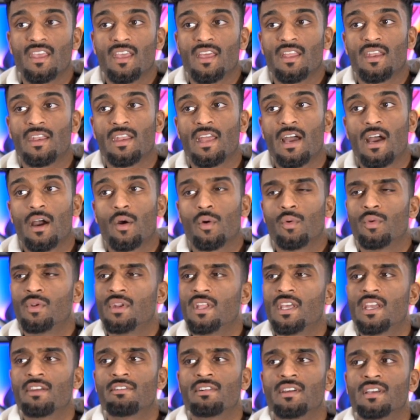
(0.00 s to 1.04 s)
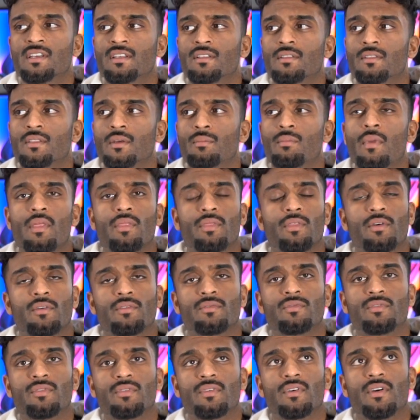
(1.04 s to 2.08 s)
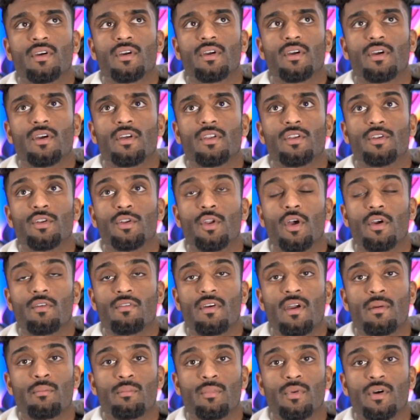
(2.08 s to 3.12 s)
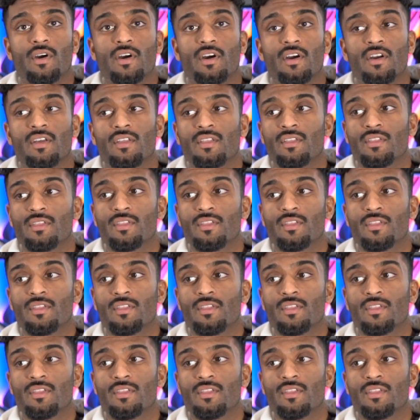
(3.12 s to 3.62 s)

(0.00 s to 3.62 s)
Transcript: Now, nearing the month of November,